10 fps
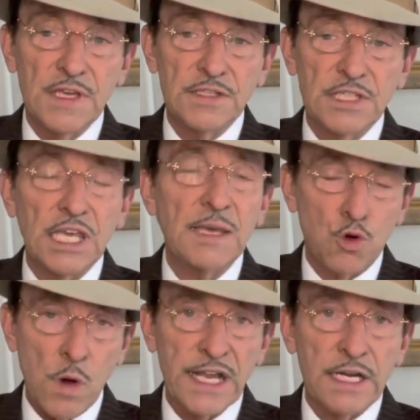to keep
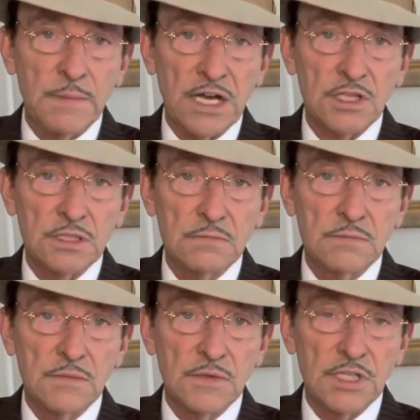quiet about it,
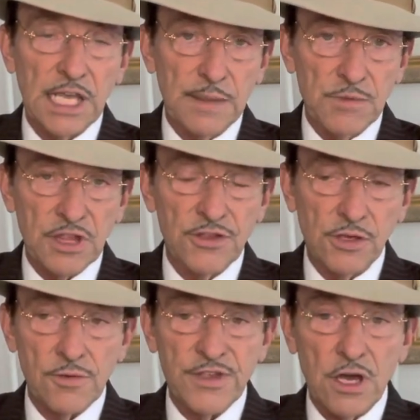to keep this to
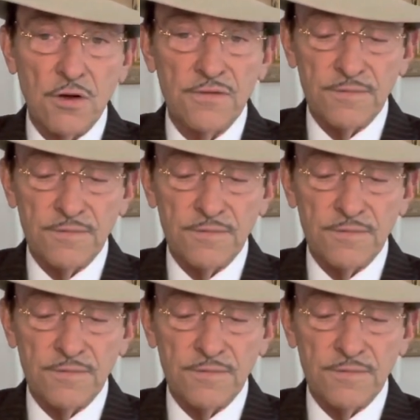yourself.